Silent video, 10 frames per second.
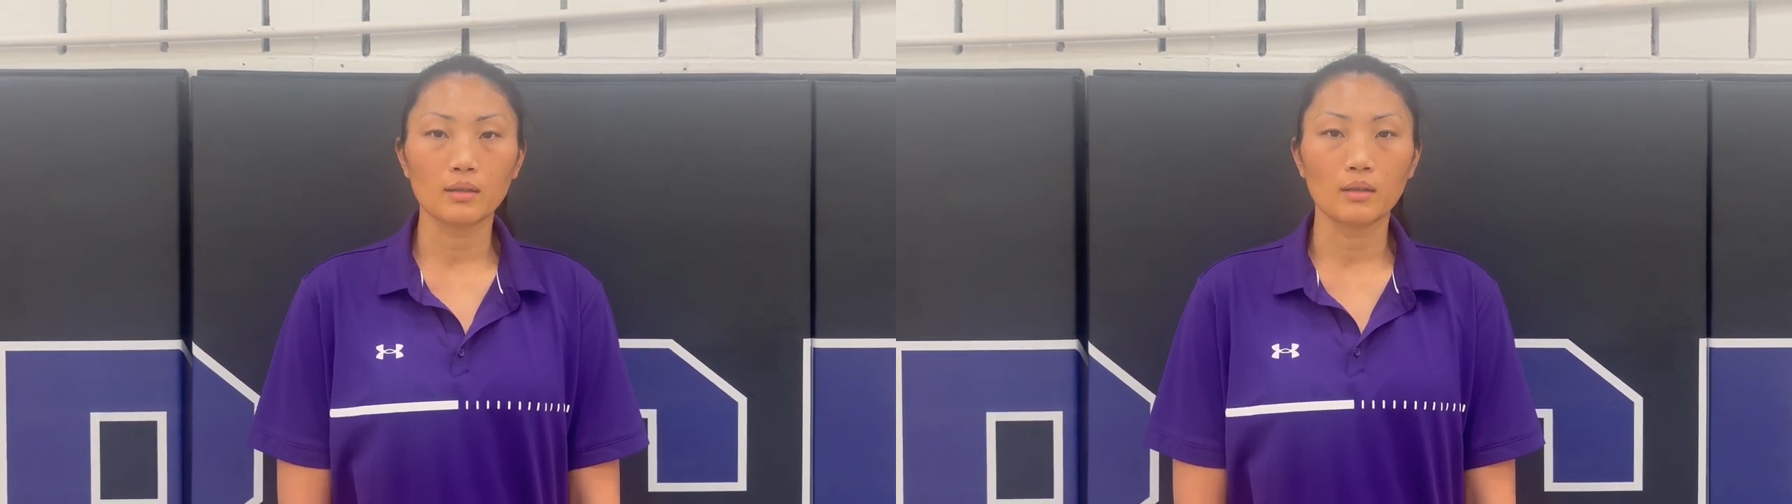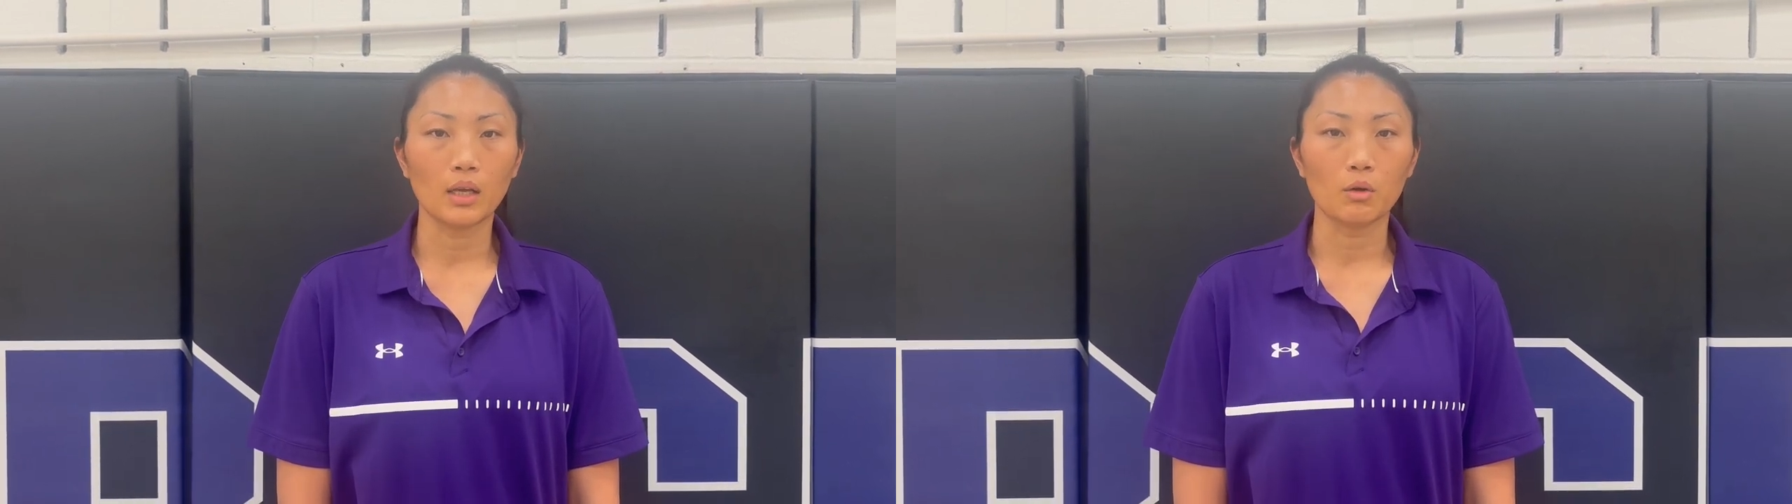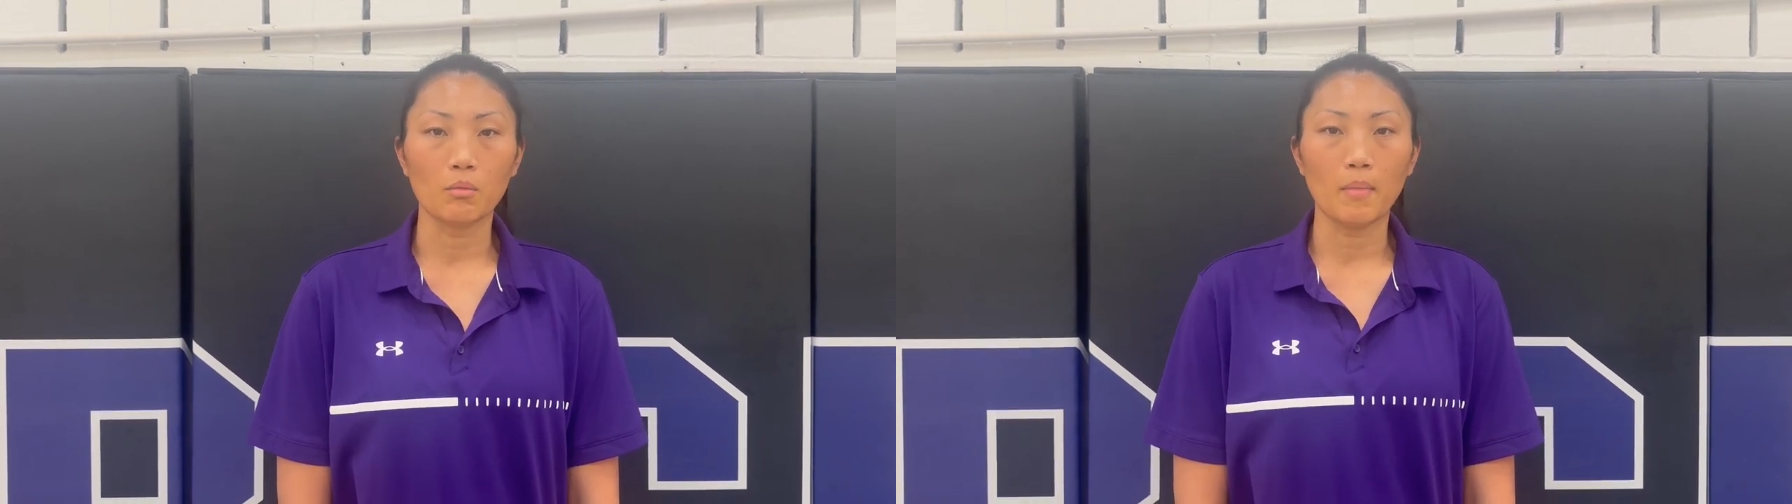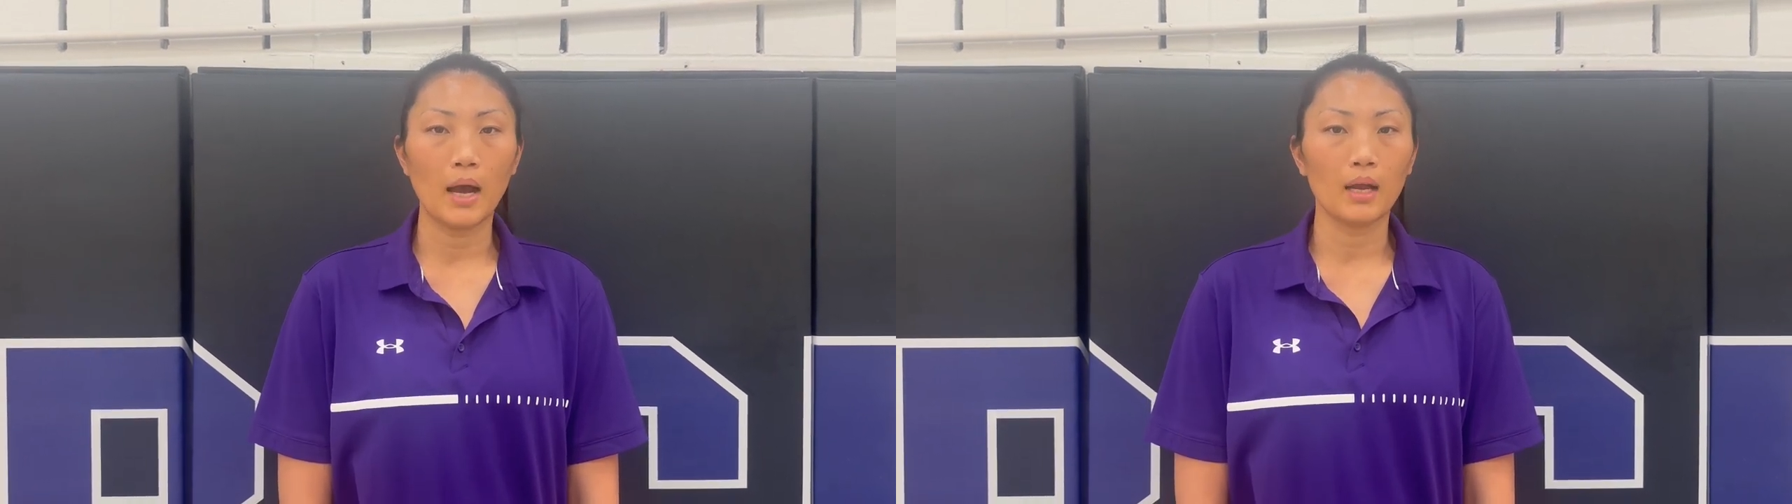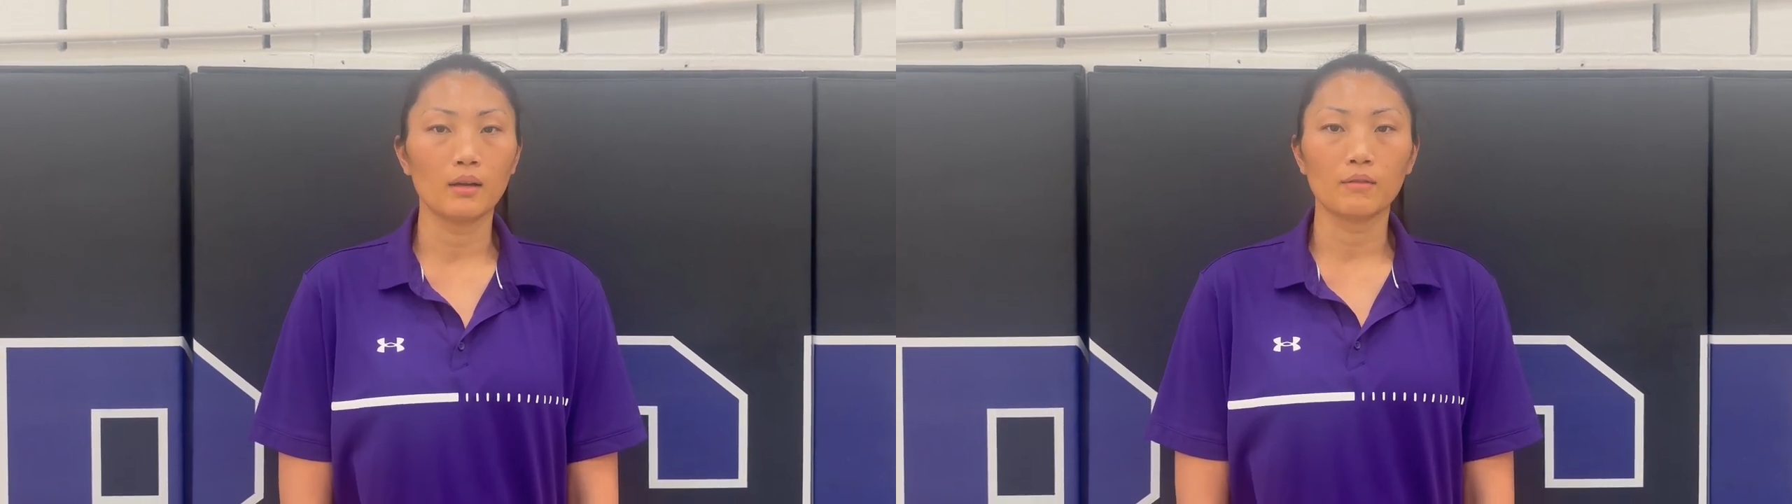and they don't
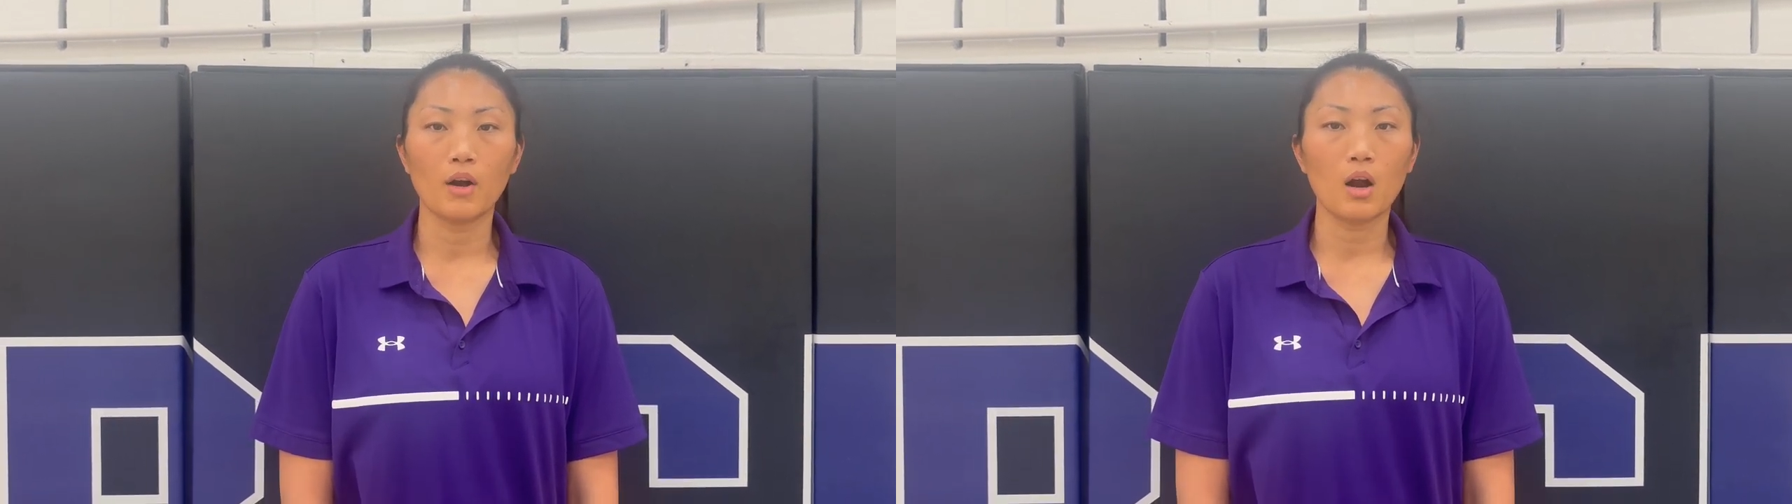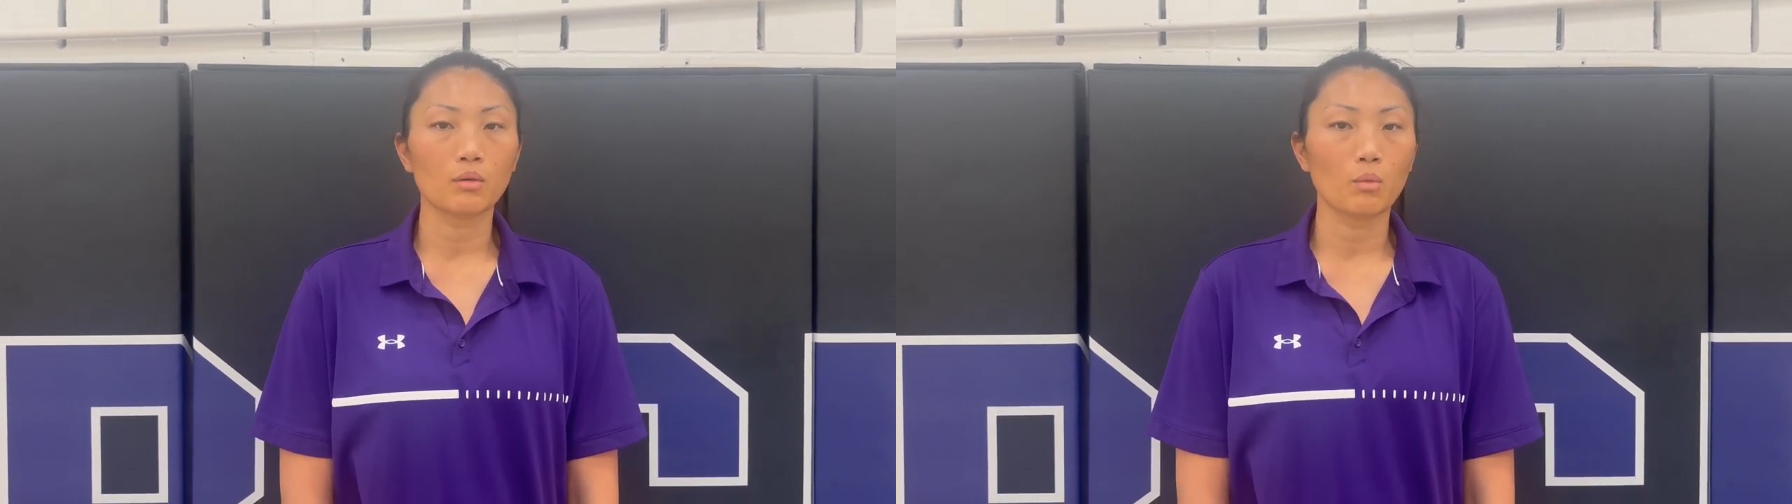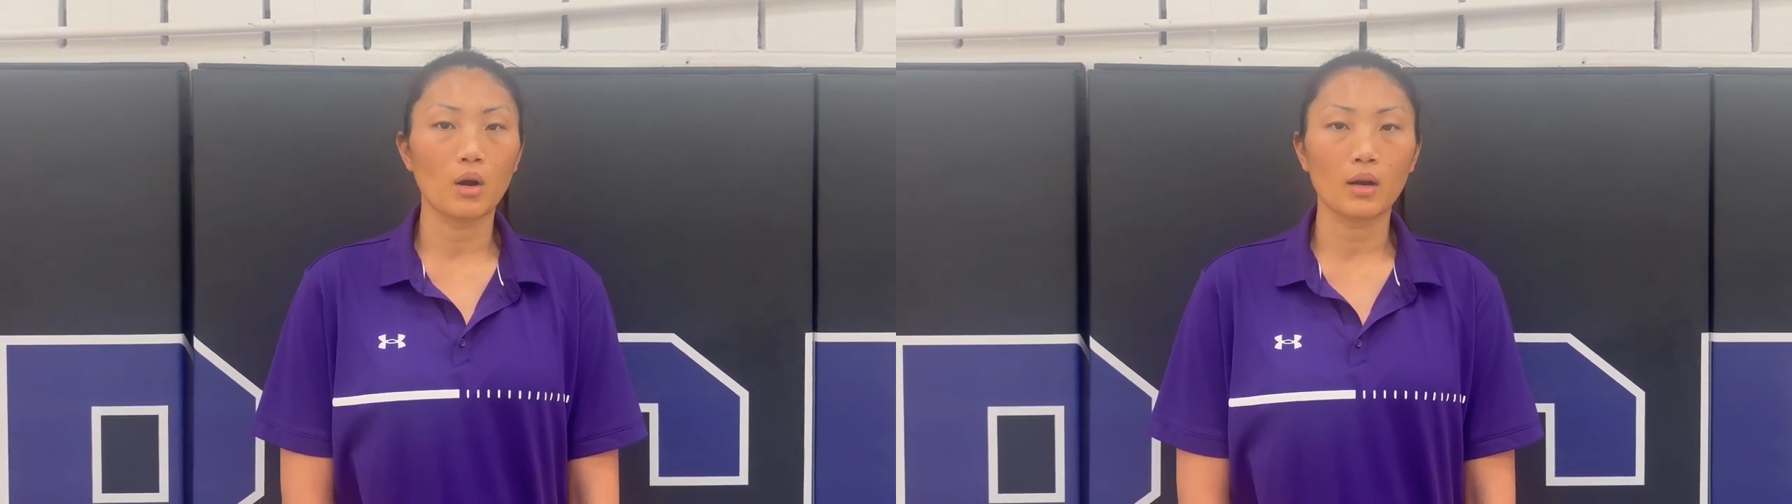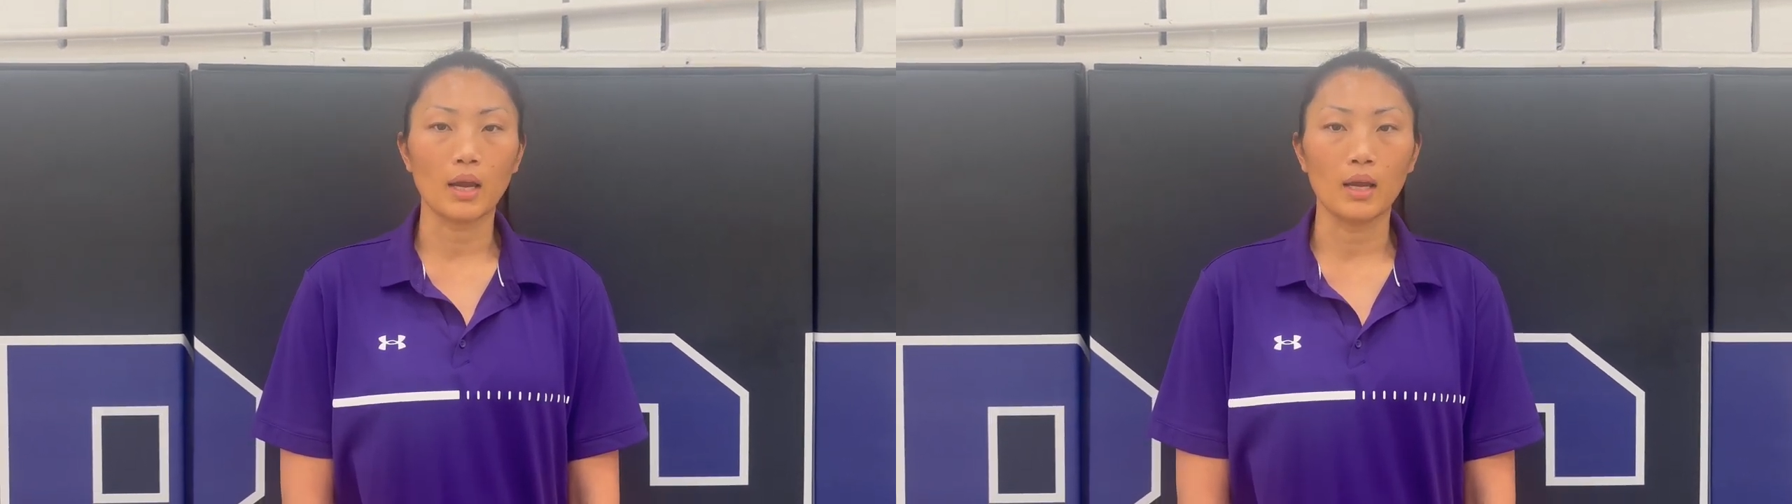mind of hard work,